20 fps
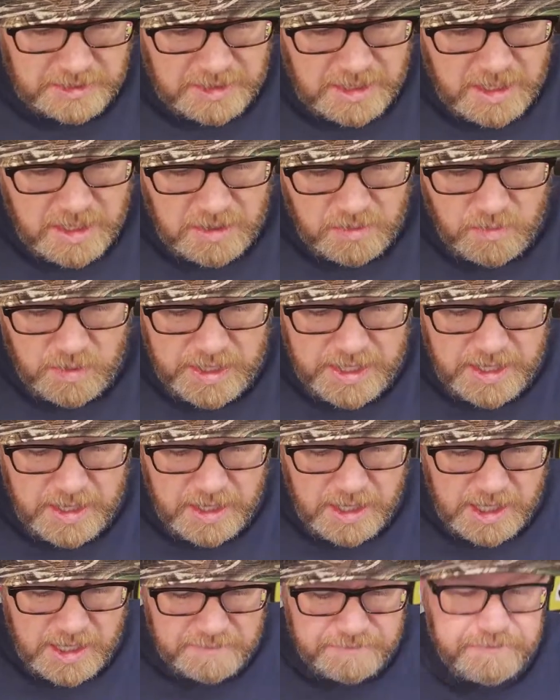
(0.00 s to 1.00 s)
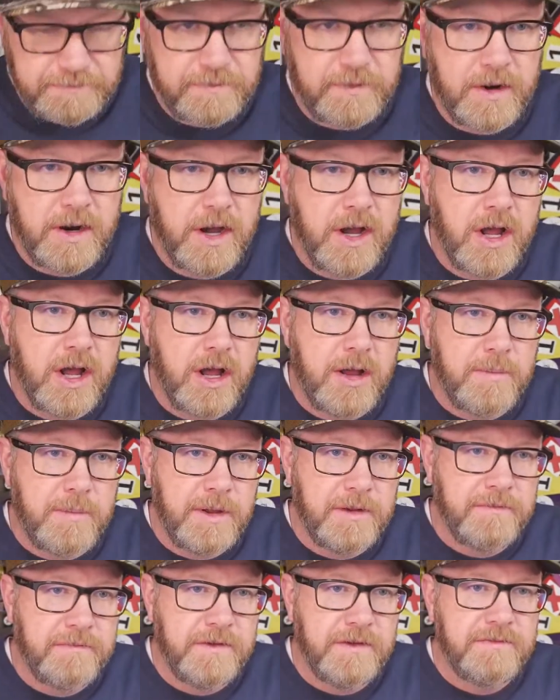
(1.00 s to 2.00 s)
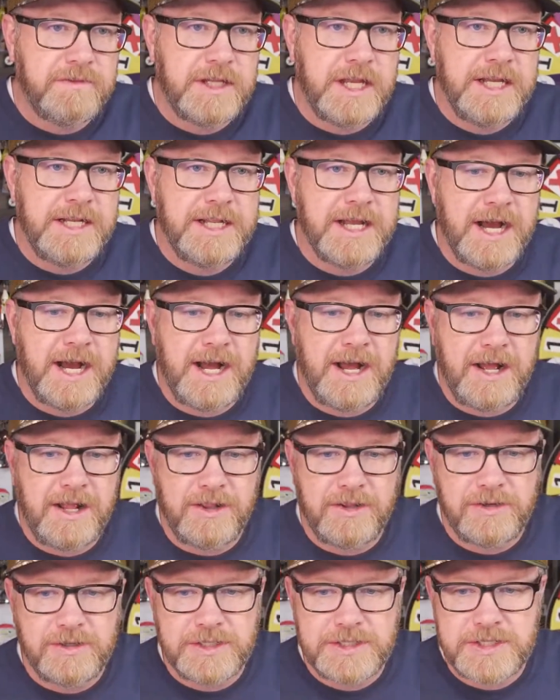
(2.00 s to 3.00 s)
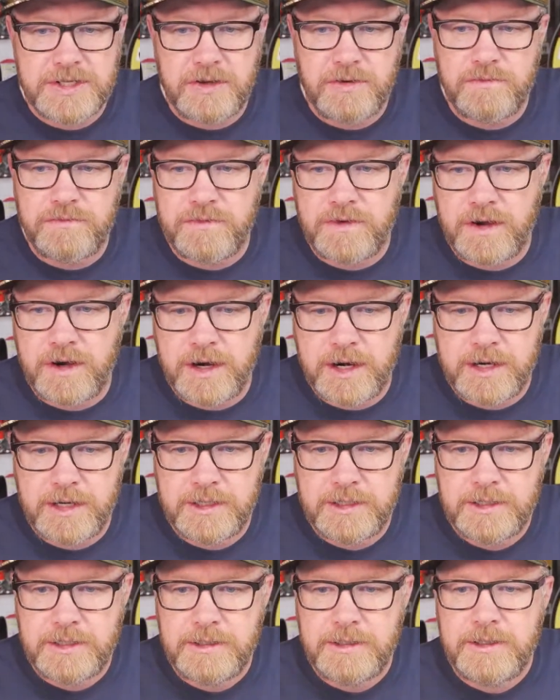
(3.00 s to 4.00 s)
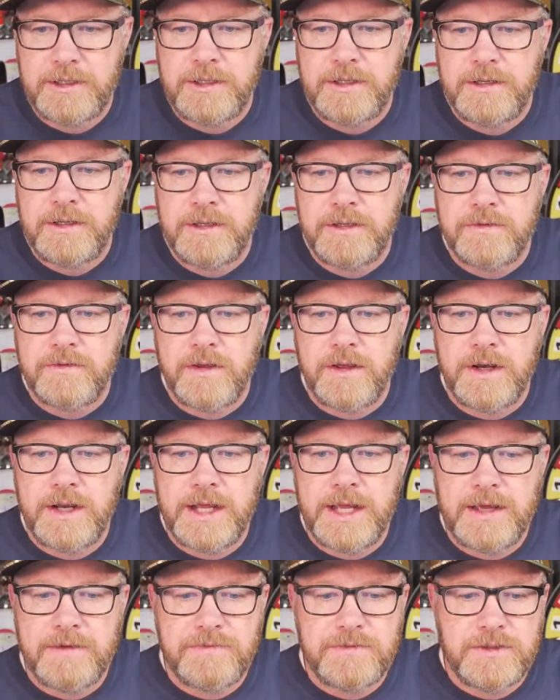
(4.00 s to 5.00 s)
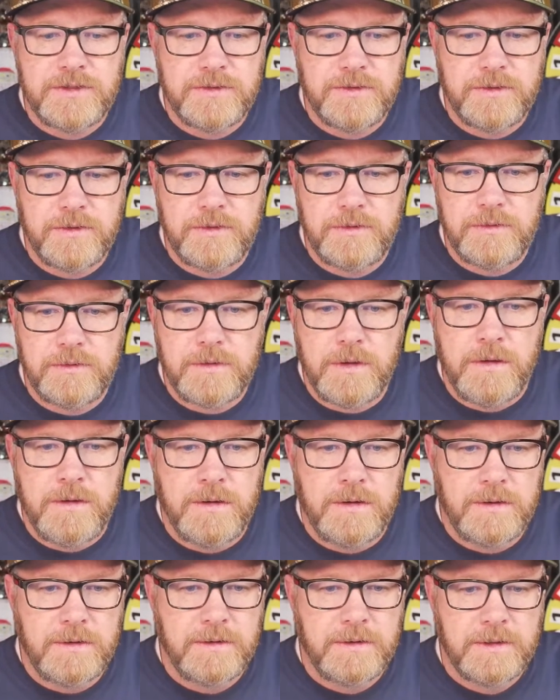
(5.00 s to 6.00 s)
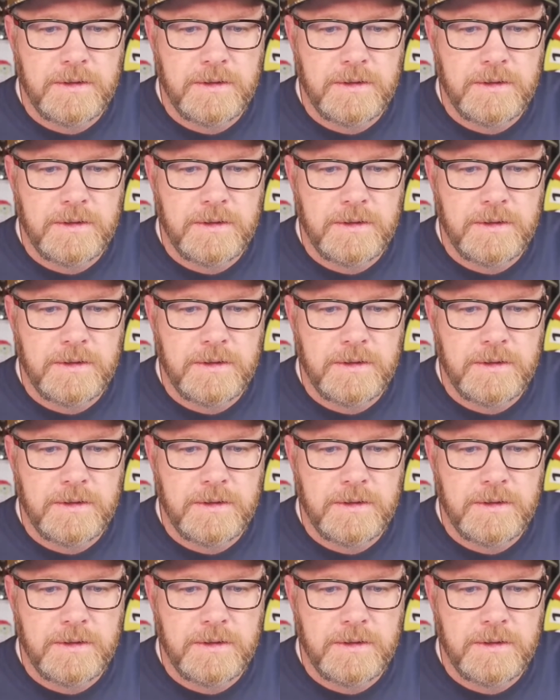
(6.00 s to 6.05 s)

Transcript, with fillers: a long way off from fifty dollars so far. It's gonna have to it's